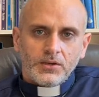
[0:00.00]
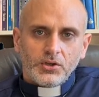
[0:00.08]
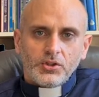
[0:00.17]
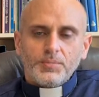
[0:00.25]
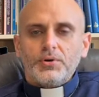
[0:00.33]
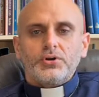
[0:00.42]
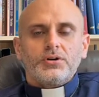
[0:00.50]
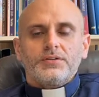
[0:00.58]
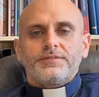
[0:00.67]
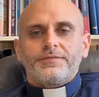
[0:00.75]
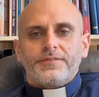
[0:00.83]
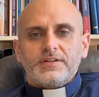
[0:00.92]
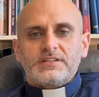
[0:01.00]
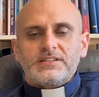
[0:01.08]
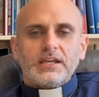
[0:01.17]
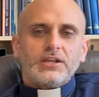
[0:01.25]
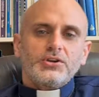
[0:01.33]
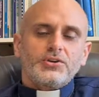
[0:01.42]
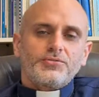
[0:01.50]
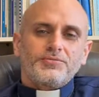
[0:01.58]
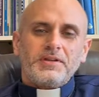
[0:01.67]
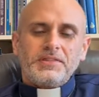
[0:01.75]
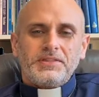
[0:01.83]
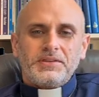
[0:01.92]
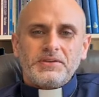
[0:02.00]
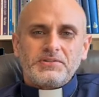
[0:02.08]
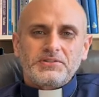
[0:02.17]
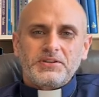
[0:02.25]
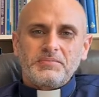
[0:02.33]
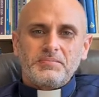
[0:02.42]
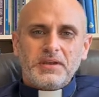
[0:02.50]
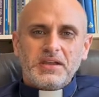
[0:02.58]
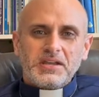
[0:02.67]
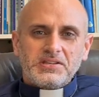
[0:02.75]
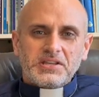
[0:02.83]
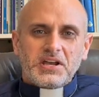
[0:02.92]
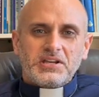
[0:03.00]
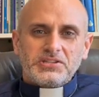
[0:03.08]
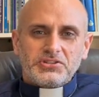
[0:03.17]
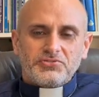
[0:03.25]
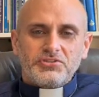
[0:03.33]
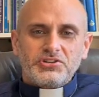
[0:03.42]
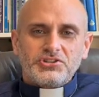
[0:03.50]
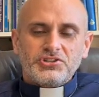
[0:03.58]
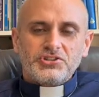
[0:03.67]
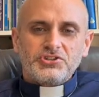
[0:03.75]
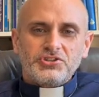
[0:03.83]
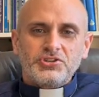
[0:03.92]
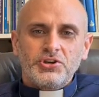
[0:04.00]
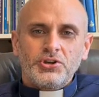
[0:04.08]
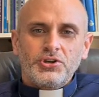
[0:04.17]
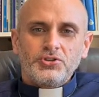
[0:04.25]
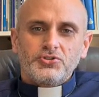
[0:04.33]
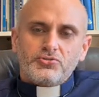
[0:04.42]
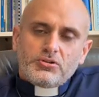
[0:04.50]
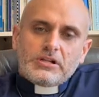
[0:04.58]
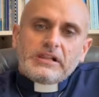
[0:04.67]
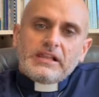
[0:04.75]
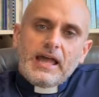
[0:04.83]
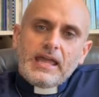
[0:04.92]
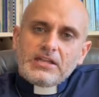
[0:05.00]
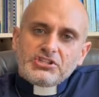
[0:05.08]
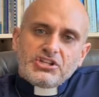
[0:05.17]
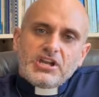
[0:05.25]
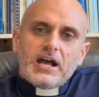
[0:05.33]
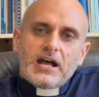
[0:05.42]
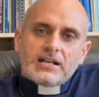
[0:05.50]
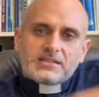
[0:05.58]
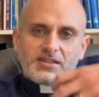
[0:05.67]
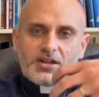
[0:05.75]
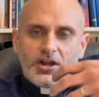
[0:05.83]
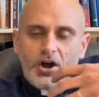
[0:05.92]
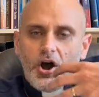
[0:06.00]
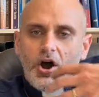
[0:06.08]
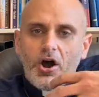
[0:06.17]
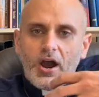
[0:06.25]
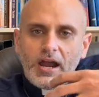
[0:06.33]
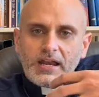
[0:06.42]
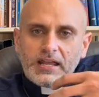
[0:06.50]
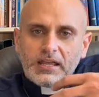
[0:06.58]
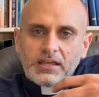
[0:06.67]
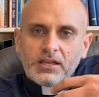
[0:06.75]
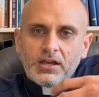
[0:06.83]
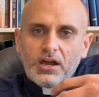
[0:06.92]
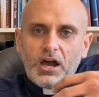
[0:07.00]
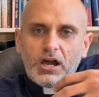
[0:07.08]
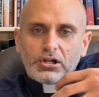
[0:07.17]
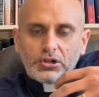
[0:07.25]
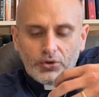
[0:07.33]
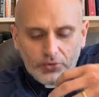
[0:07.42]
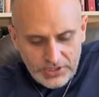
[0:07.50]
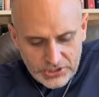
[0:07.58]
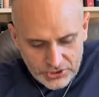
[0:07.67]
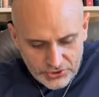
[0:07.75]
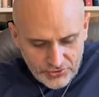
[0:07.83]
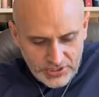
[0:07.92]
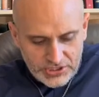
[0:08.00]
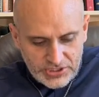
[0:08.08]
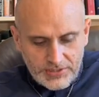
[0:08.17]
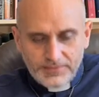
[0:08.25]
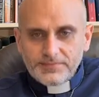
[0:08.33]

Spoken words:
The book of 2 Corinthians compares us Christians to clay jars that are hiding a glorious treasure.